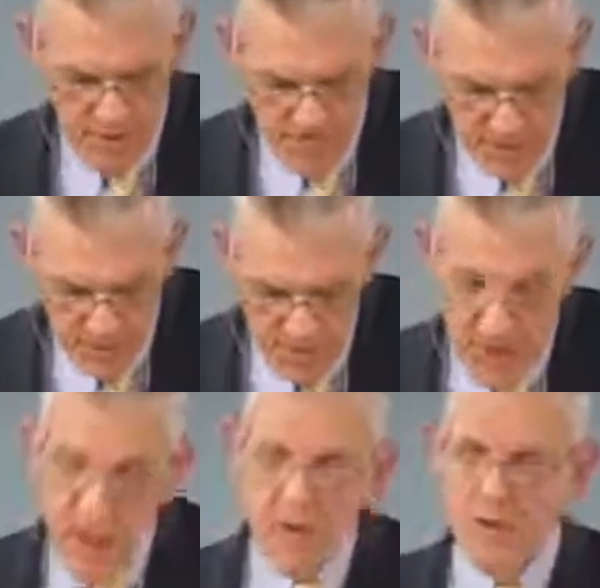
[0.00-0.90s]
And
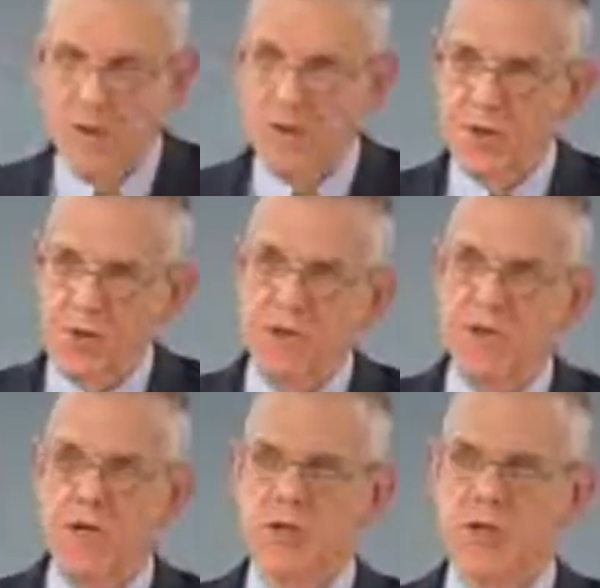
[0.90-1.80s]
then the third
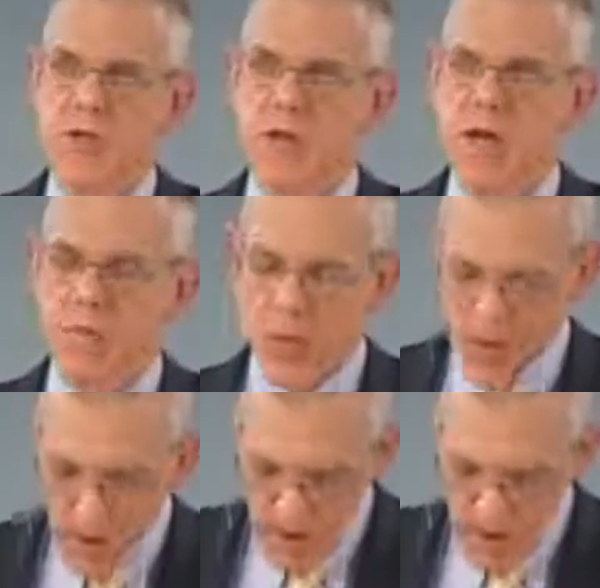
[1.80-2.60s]
section of the paper